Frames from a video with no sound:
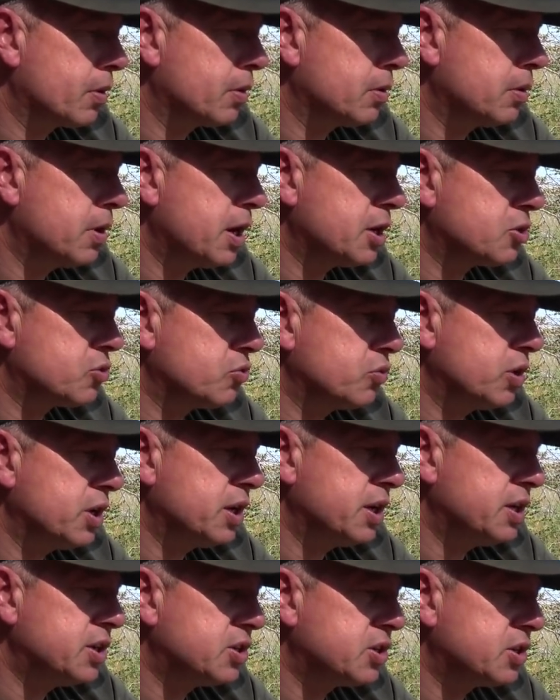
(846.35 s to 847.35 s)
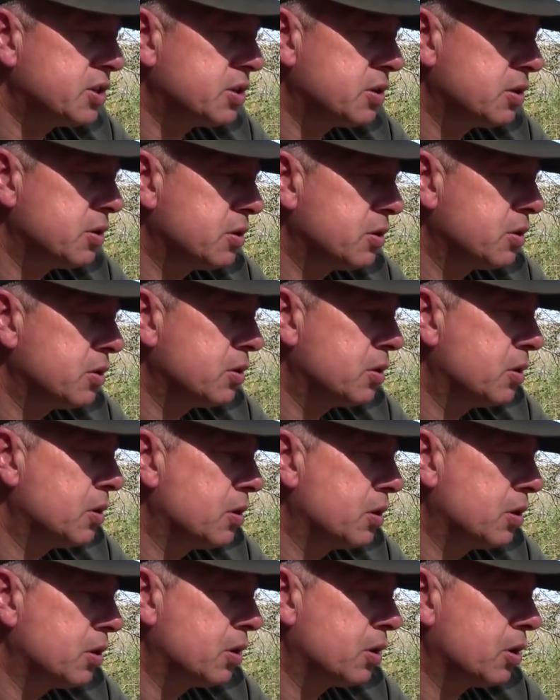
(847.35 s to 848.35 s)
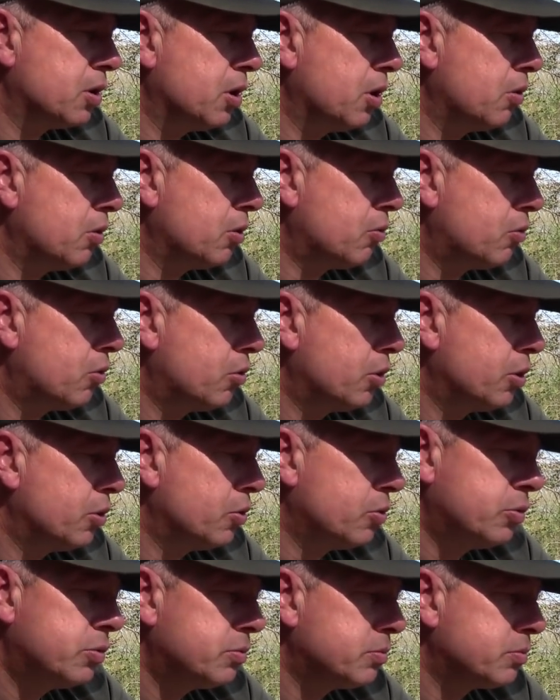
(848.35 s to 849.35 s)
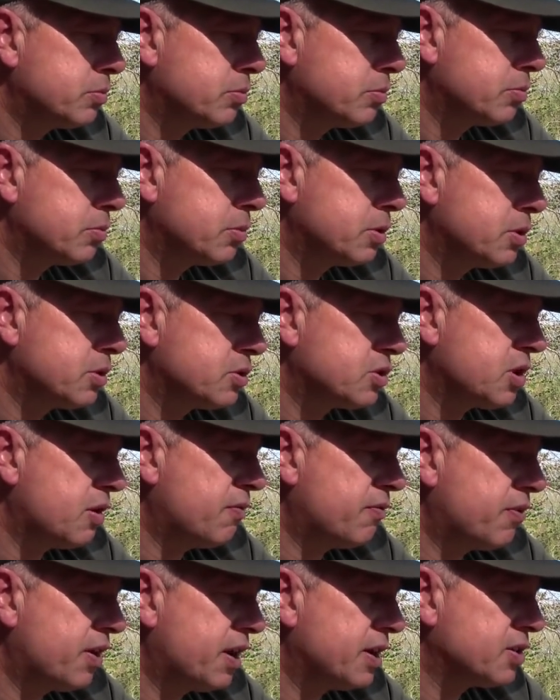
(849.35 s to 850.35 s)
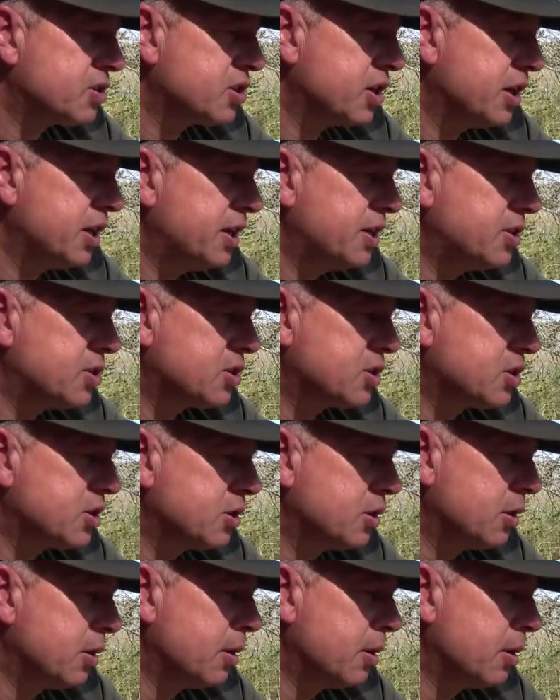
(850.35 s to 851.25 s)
natural yeast, canola oil, sunflower seeds,